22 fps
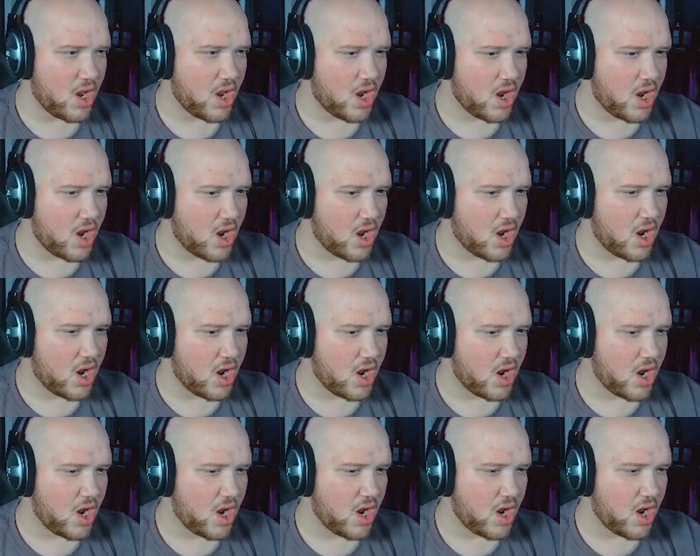
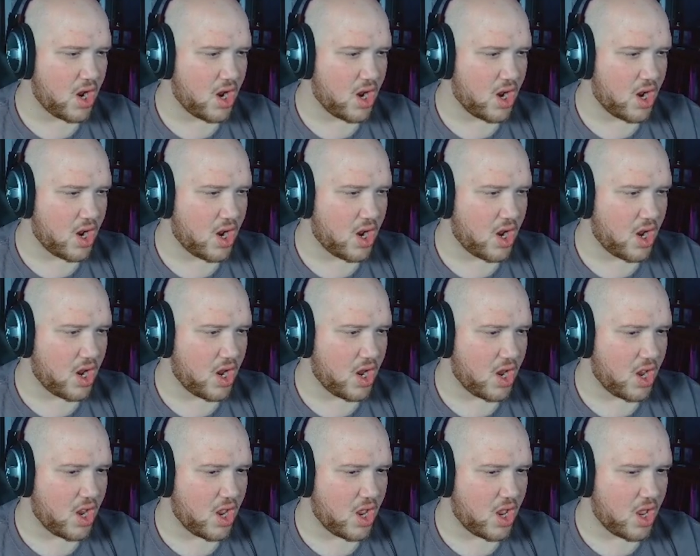
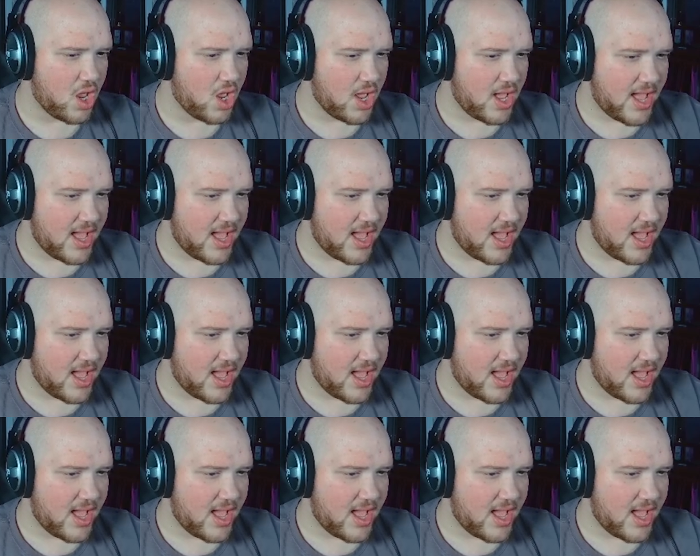No one is speaking in this clip.